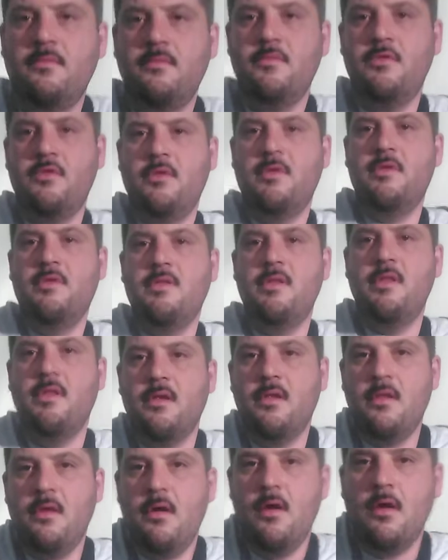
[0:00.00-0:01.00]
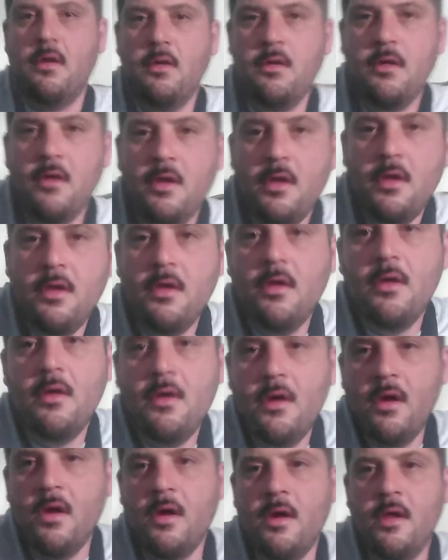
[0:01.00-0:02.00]
so you can see the guitar.
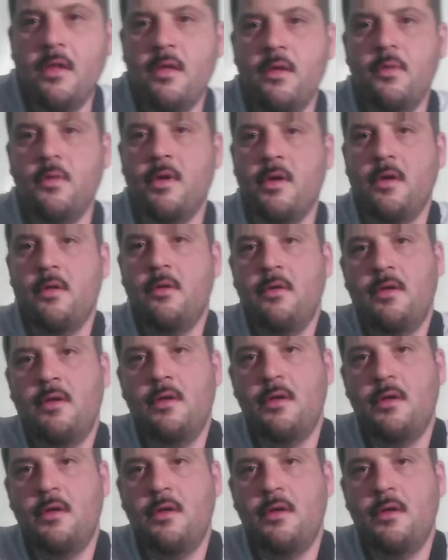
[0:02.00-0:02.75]
All right, there we go.